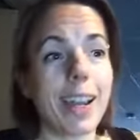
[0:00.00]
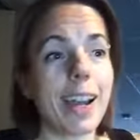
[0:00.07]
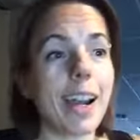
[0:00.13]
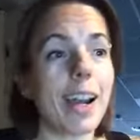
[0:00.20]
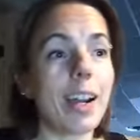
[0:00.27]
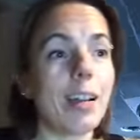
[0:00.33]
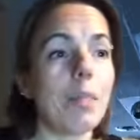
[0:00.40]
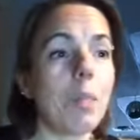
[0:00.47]

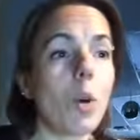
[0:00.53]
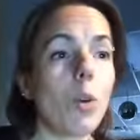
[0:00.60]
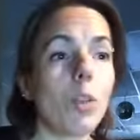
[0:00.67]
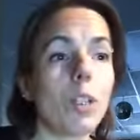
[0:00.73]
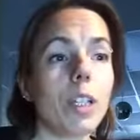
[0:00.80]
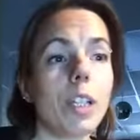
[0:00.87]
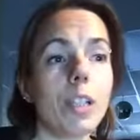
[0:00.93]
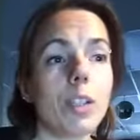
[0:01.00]
um,
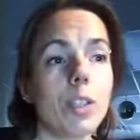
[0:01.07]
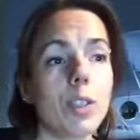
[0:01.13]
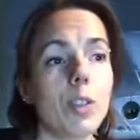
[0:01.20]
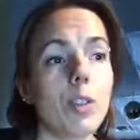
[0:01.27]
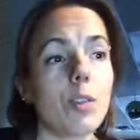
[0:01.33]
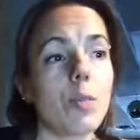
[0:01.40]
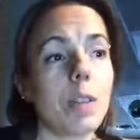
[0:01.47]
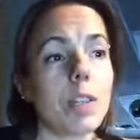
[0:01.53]
only
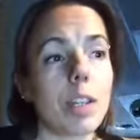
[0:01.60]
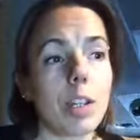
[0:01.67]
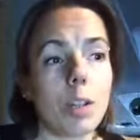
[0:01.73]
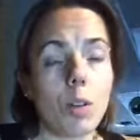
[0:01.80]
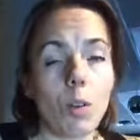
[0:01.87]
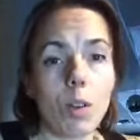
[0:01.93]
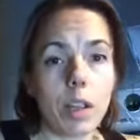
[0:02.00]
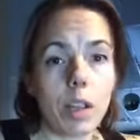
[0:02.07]
consume
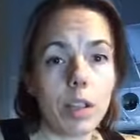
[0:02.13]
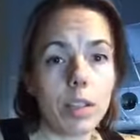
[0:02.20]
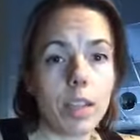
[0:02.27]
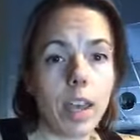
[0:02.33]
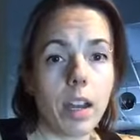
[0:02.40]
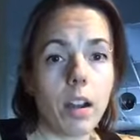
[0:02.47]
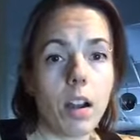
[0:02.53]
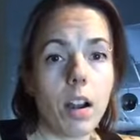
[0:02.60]
essential oils
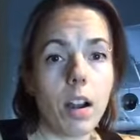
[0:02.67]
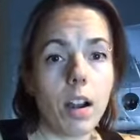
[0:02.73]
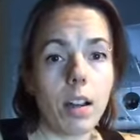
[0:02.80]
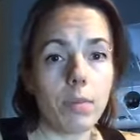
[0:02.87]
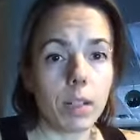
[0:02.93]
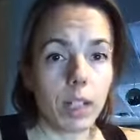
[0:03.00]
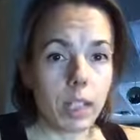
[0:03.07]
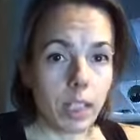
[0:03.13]
that are
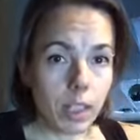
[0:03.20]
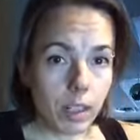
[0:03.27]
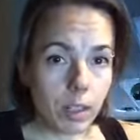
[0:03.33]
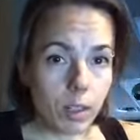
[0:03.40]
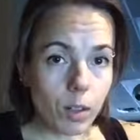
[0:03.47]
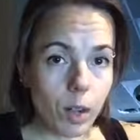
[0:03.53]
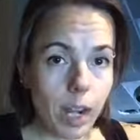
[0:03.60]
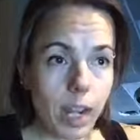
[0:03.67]
of
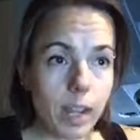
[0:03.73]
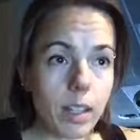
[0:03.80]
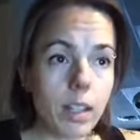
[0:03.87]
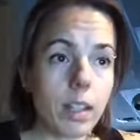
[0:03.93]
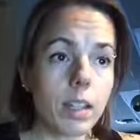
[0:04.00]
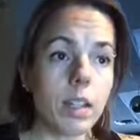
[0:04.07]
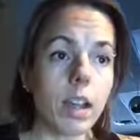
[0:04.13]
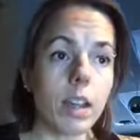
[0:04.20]
clinical grade,
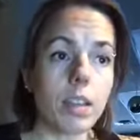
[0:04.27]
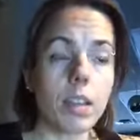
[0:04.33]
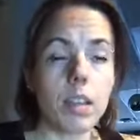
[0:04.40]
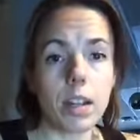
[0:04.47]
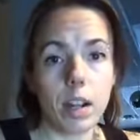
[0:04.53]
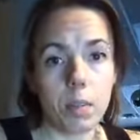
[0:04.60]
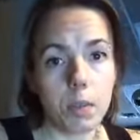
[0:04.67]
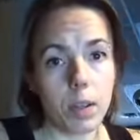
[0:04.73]
not the
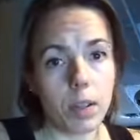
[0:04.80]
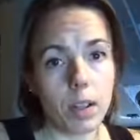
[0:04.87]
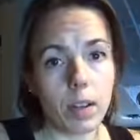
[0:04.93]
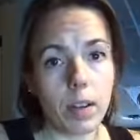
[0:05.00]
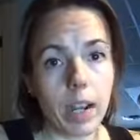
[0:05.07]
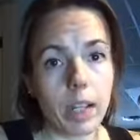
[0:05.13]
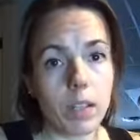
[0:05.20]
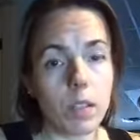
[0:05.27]
therapeutic grade.